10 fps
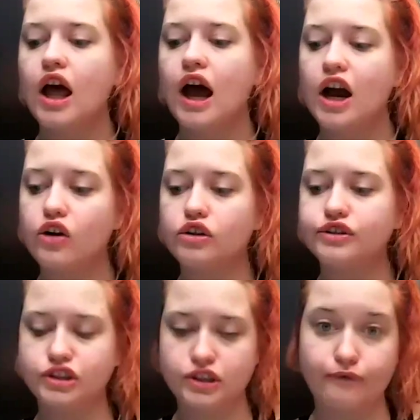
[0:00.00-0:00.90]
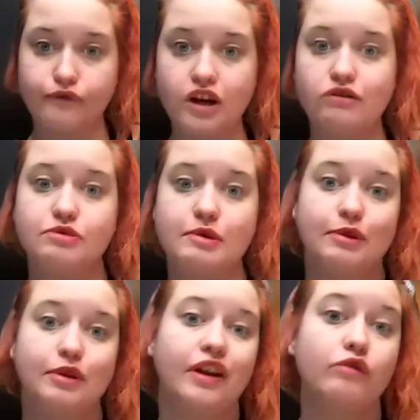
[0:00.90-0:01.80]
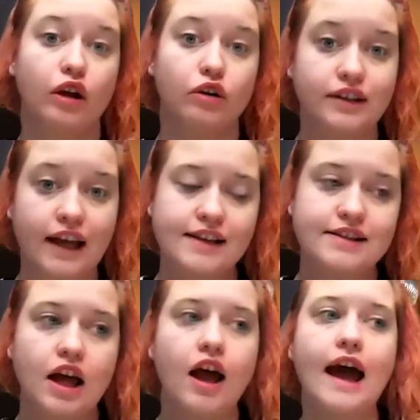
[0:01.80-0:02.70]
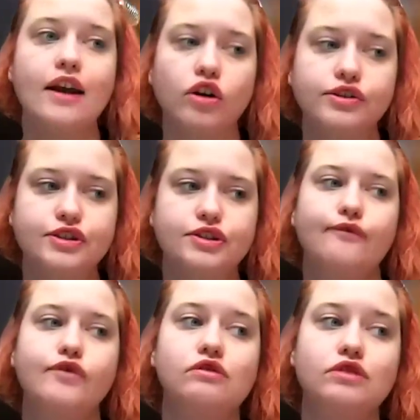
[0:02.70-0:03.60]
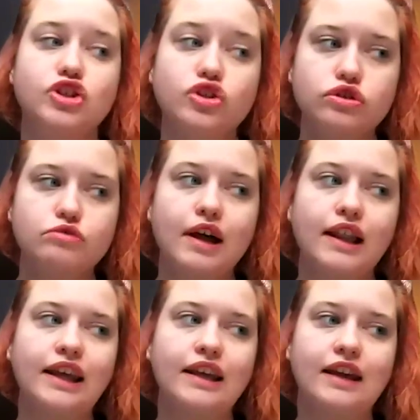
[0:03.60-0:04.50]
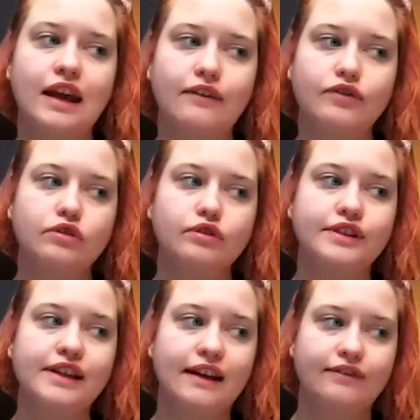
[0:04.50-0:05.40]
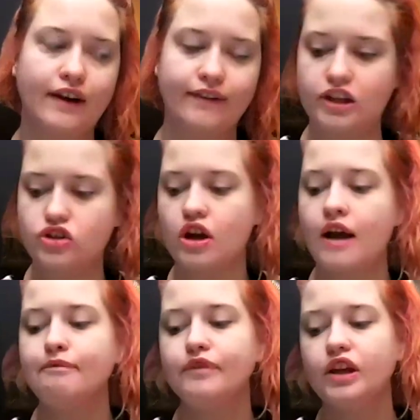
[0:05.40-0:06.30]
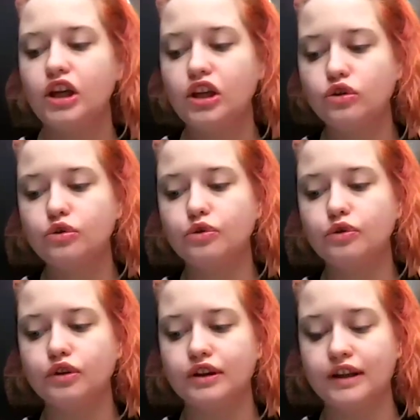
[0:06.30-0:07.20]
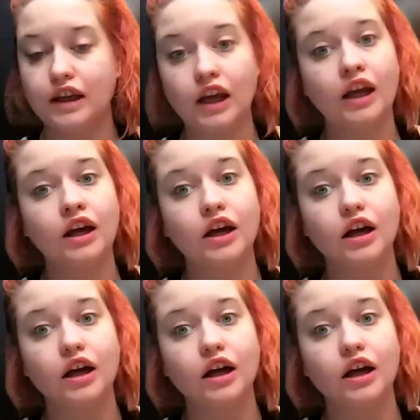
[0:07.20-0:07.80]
are also something which people can recognize and also something which usually gave you the advantage into the